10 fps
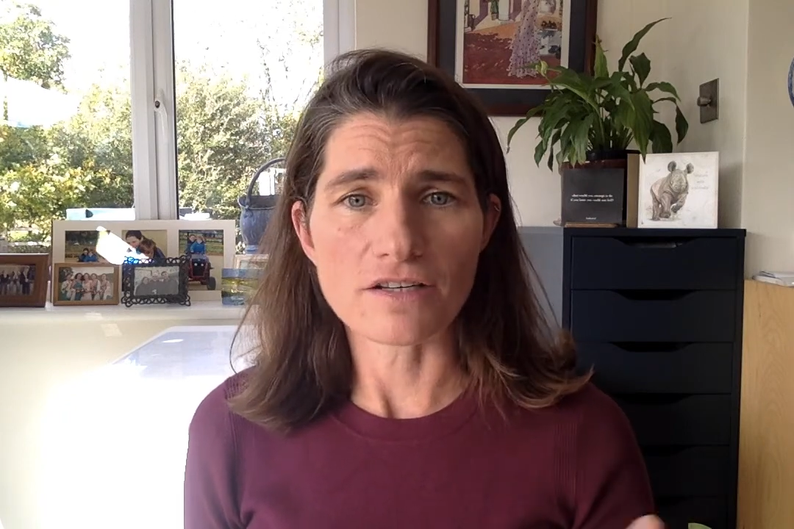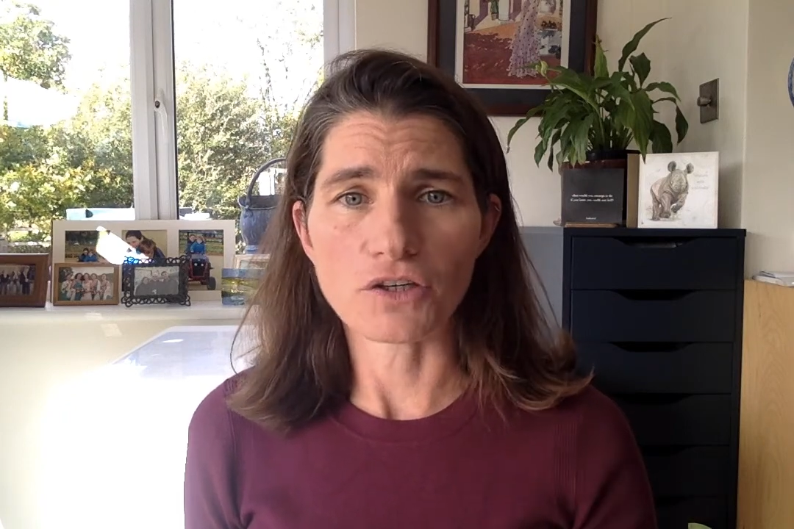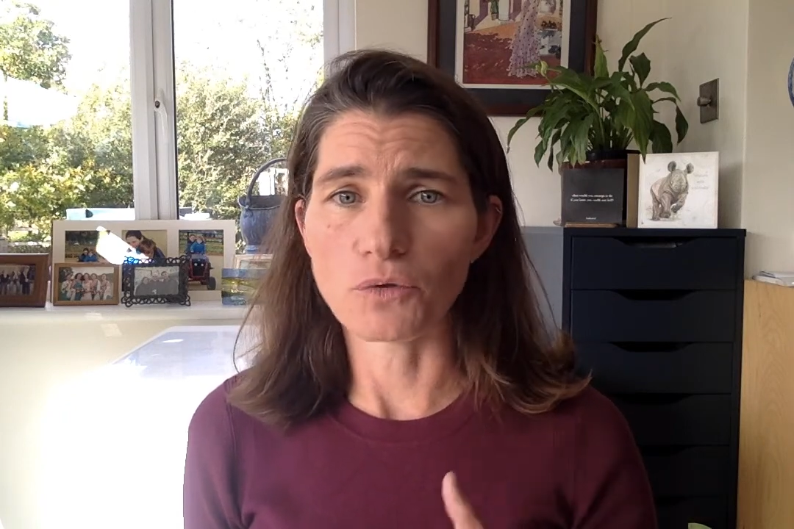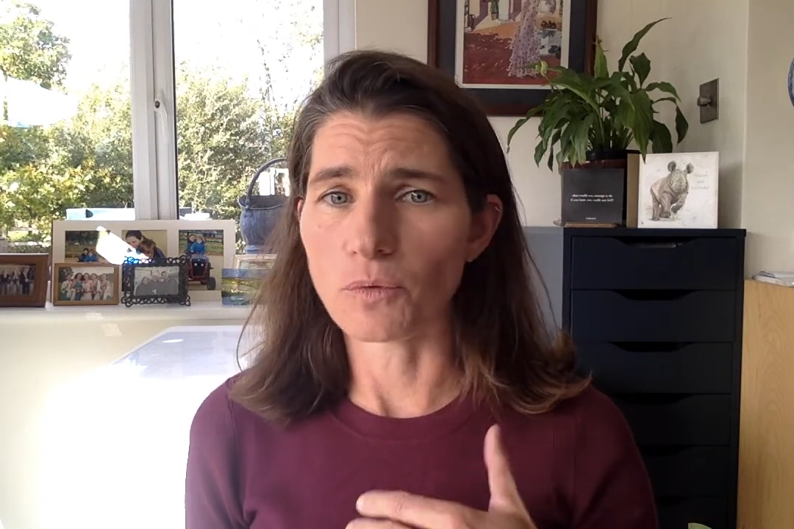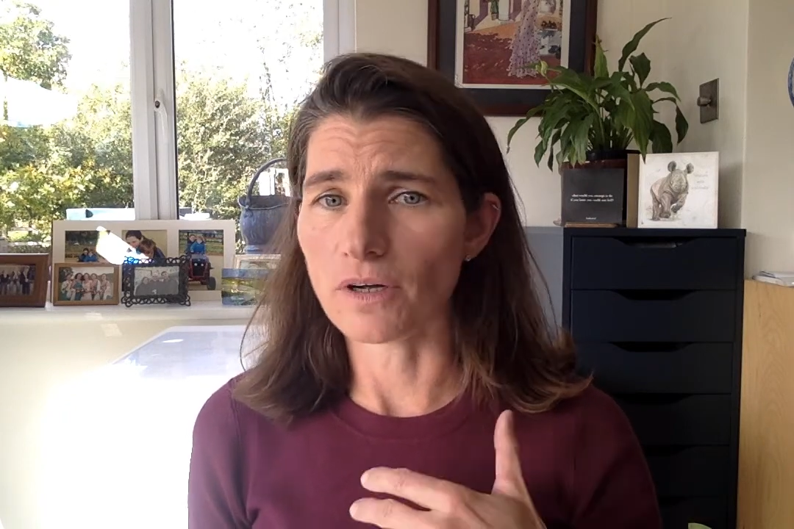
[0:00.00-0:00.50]

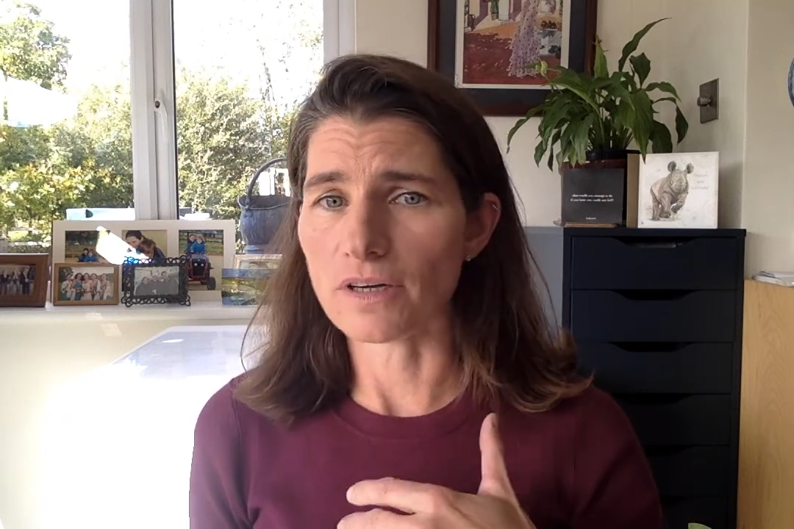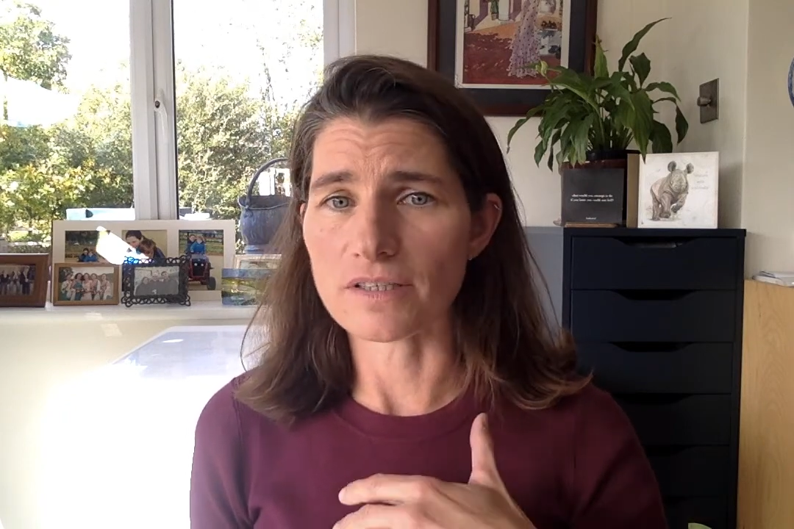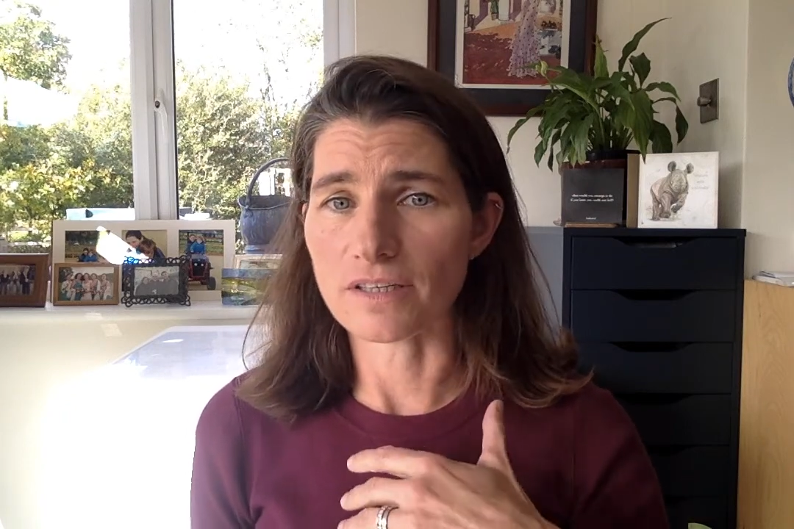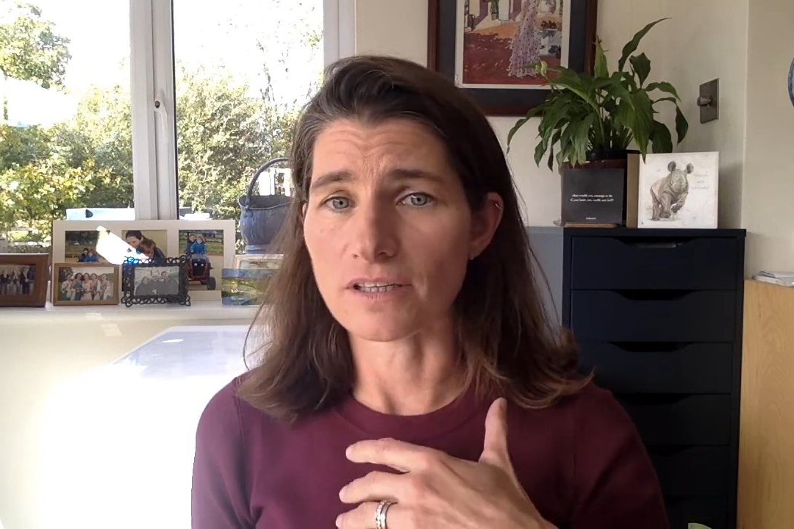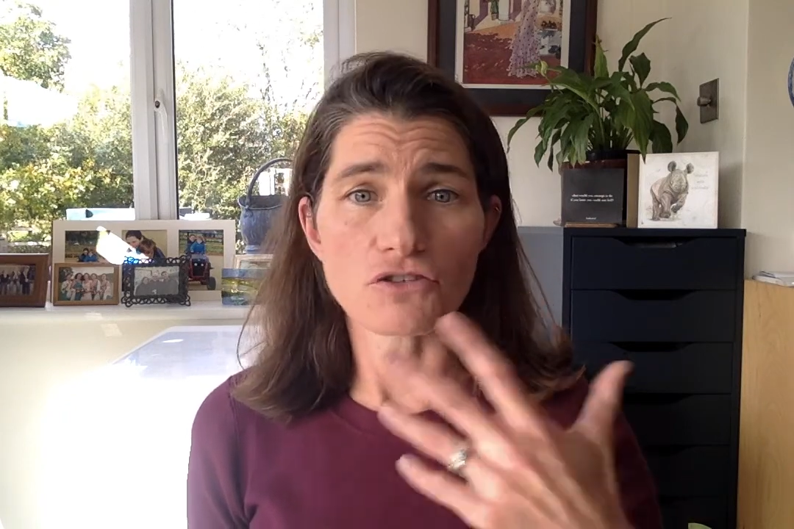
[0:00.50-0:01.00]
who
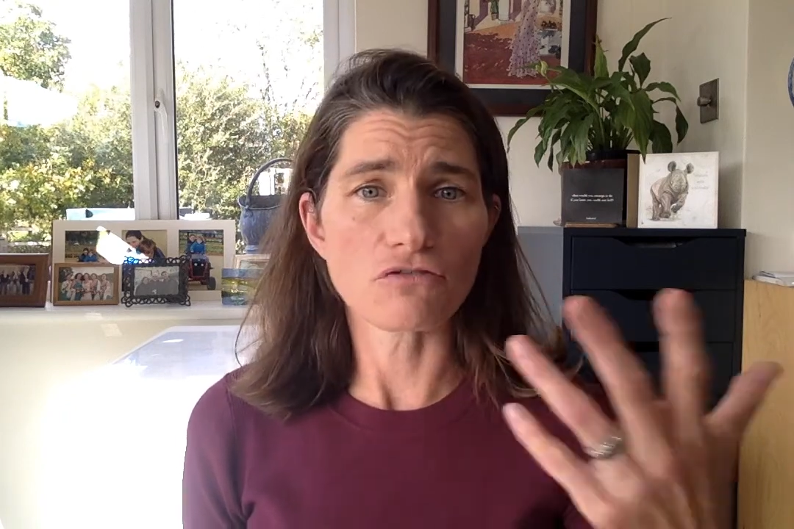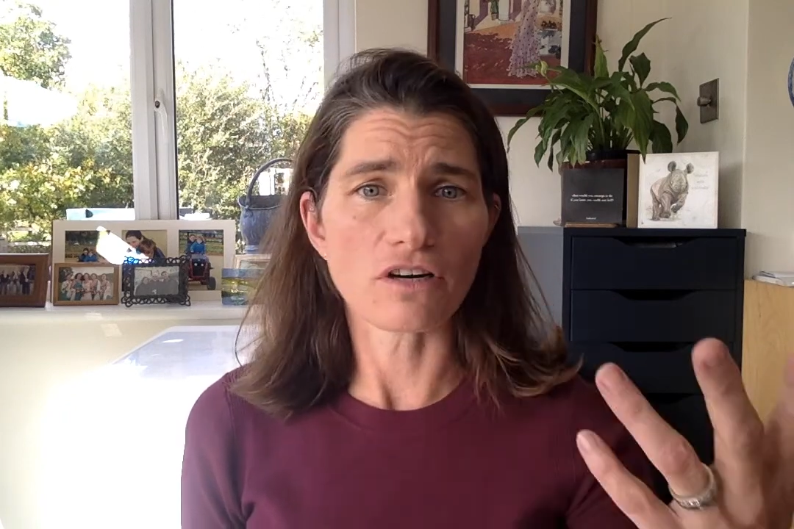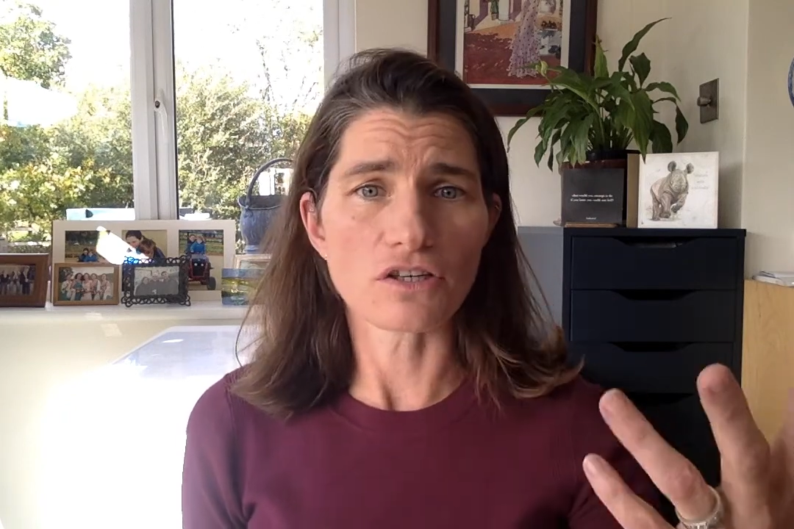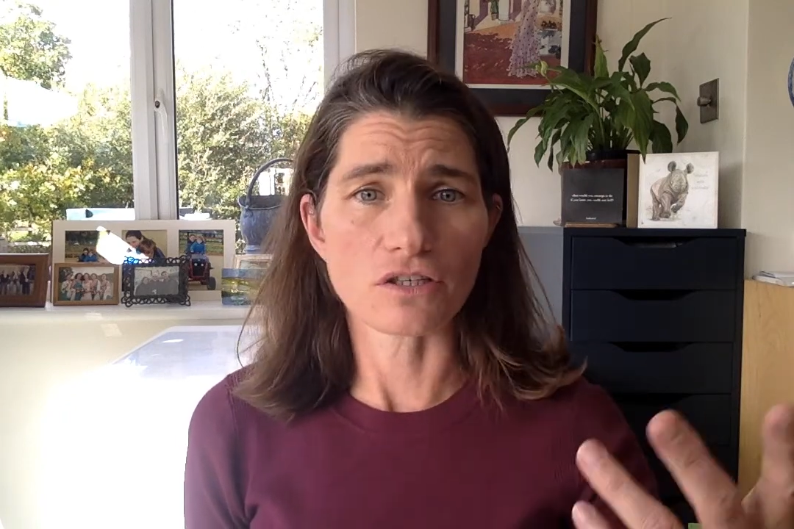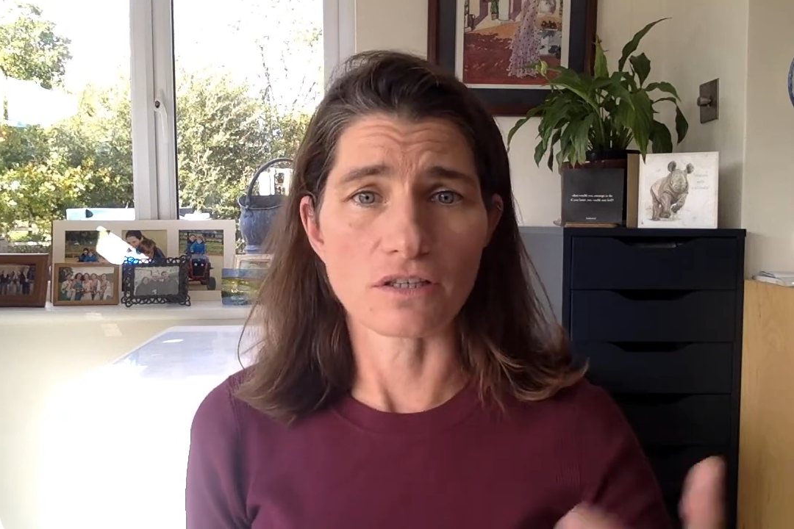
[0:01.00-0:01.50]
works in
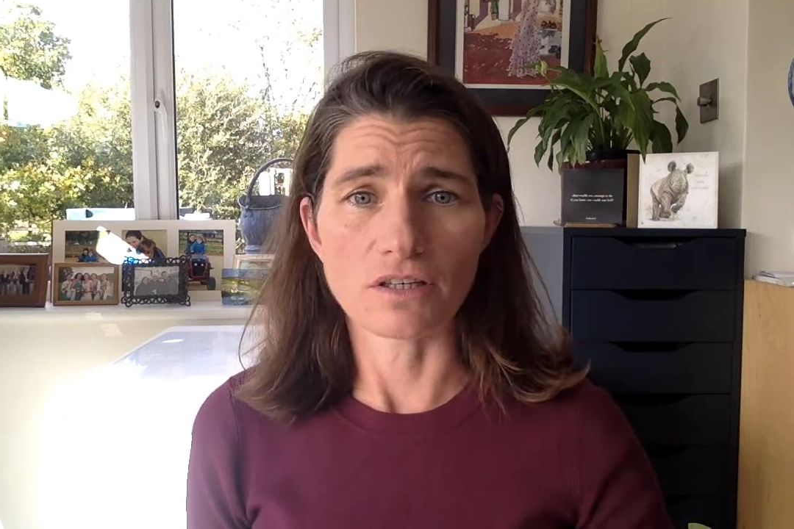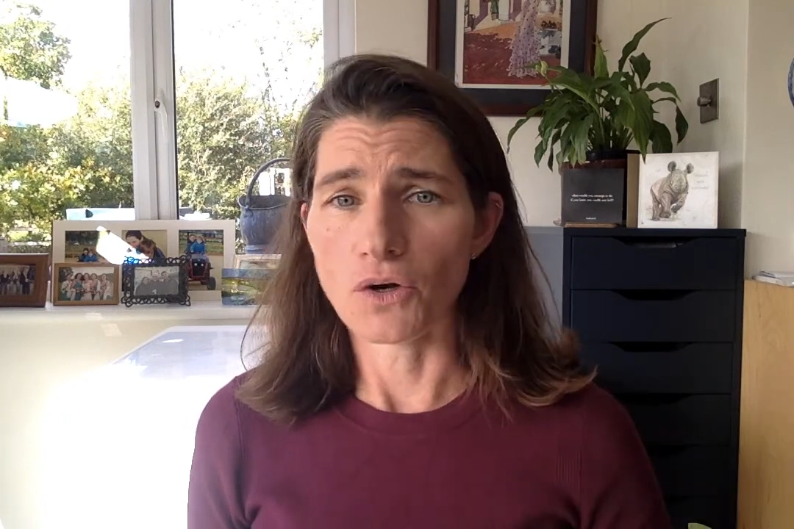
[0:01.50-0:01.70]
construction,